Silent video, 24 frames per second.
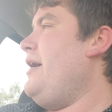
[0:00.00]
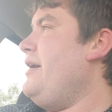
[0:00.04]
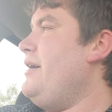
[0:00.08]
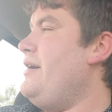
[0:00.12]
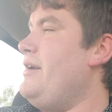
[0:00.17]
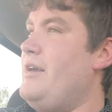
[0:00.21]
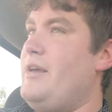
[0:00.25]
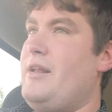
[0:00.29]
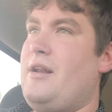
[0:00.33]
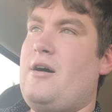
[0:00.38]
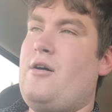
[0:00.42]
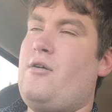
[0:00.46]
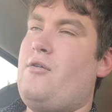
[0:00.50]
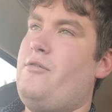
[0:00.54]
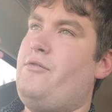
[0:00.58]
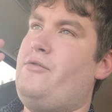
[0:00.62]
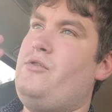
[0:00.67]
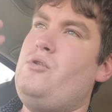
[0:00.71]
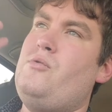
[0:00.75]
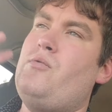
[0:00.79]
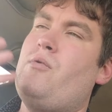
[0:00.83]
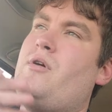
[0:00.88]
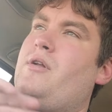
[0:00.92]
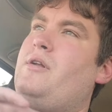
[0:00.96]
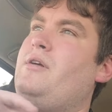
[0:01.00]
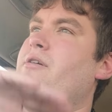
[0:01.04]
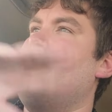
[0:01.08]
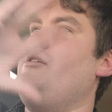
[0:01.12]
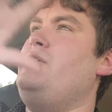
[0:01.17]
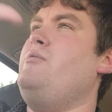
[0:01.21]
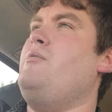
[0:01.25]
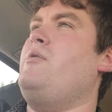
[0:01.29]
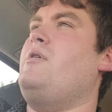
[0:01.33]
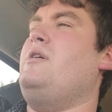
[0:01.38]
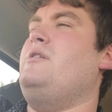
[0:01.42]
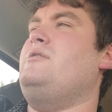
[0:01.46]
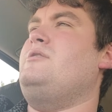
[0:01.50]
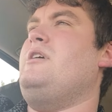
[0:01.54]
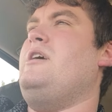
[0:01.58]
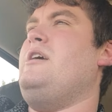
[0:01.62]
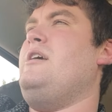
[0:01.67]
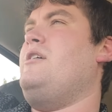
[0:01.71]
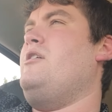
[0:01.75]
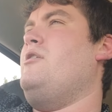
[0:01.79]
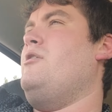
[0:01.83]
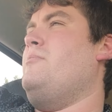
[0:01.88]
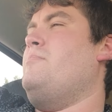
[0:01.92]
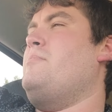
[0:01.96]
you know, if you want to
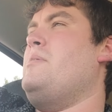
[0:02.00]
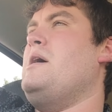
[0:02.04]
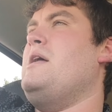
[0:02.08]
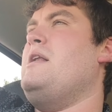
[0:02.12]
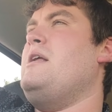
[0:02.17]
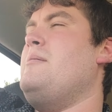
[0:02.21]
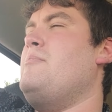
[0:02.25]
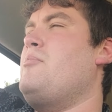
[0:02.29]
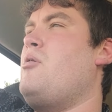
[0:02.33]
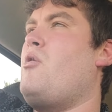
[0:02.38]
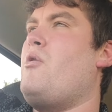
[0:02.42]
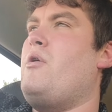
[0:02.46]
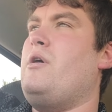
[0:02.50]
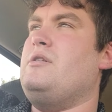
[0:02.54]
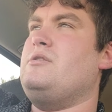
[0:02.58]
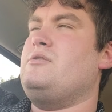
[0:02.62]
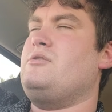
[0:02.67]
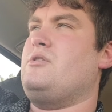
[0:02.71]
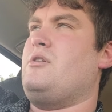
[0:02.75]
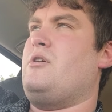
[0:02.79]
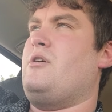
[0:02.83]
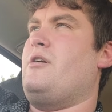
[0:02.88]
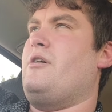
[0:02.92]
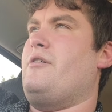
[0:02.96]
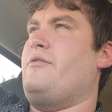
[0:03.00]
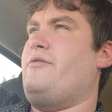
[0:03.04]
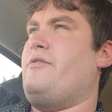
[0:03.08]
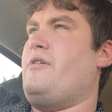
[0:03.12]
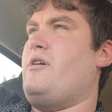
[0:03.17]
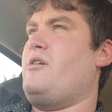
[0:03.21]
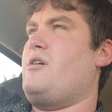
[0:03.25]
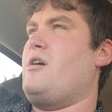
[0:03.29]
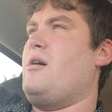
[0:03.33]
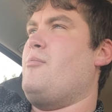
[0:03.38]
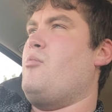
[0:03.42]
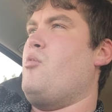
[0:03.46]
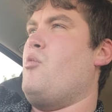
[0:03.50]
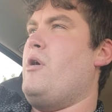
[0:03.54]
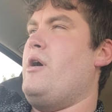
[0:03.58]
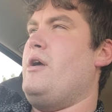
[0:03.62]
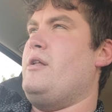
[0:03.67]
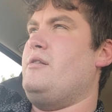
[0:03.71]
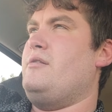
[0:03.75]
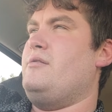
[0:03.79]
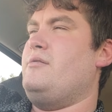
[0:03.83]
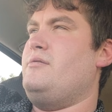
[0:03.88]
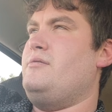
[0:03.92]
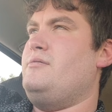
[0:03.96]
take your pity points on a fuck up
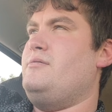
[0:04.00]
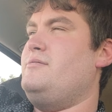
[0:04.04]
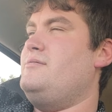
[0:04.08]
win,